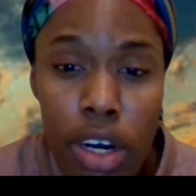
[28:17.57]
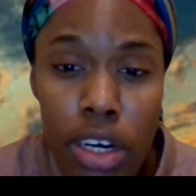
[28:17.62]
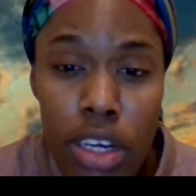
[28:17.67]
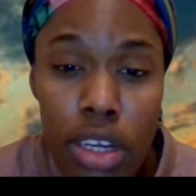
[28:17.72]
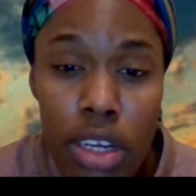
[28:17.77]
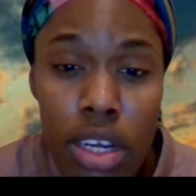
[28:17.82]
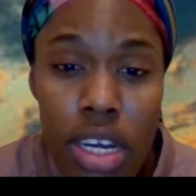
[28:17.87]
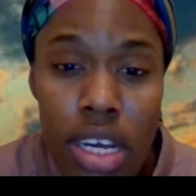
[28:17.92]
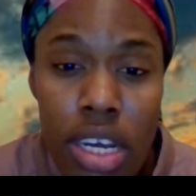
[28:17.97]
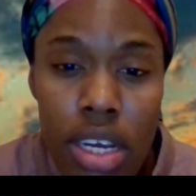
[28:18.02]

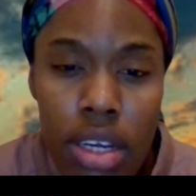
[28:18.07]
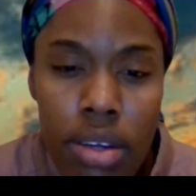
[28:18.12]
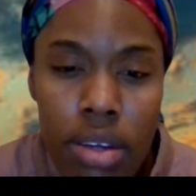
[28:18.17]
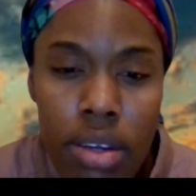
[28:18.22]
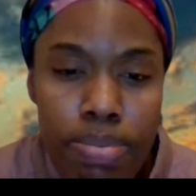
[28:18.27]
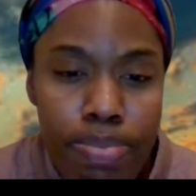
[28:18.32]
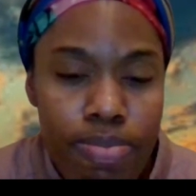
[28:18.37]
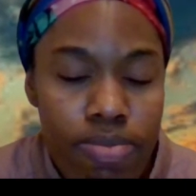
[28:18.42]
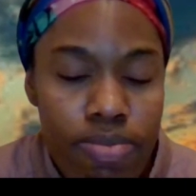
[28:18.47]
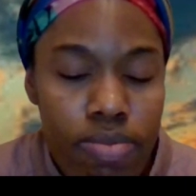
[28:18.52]
God
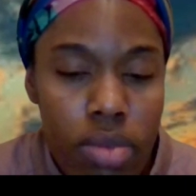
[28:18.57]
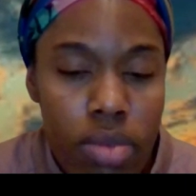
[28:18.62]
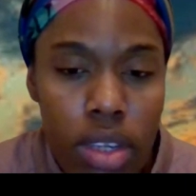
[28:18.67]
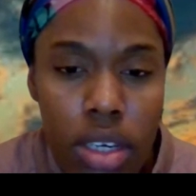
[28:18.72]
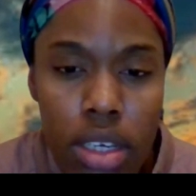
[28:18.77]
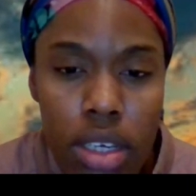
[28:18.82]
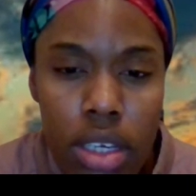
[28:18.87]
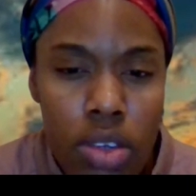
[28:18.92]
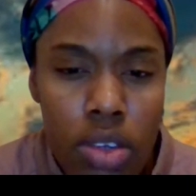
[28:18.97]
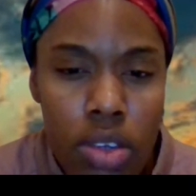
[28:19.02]

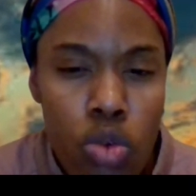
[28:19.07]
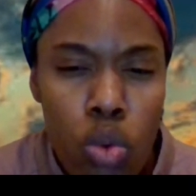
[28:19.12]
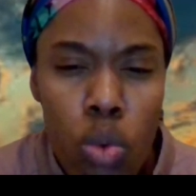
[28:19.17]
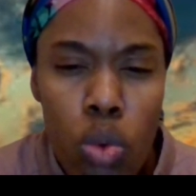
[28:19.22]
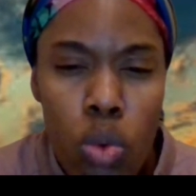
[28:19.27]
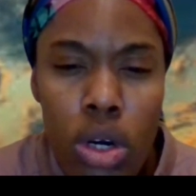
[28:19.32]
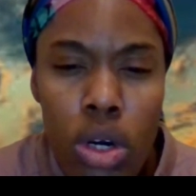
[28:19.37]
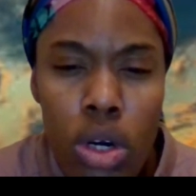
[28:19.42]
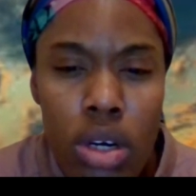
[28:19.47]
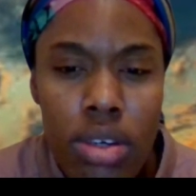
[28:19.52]
is
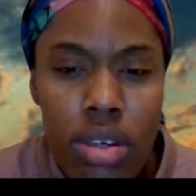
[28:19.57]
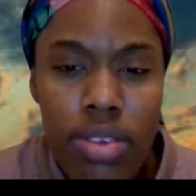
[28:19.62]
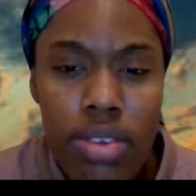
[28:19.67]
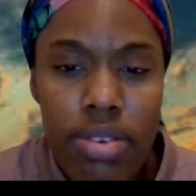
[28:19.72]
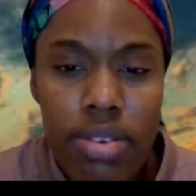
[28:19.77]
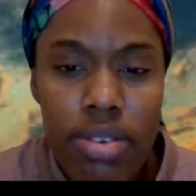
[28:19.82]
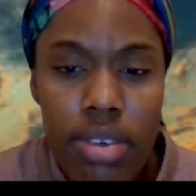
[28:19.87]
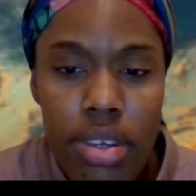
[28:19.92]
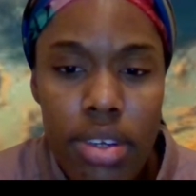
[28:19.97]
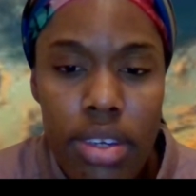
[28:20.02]

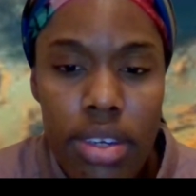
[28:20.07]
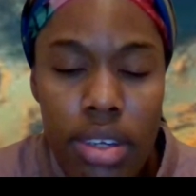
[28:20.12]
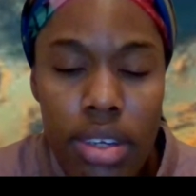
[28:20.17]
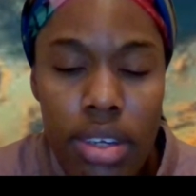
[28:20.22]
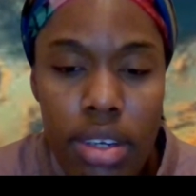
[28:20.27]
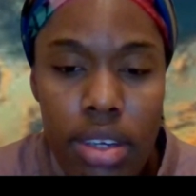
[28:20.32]
worse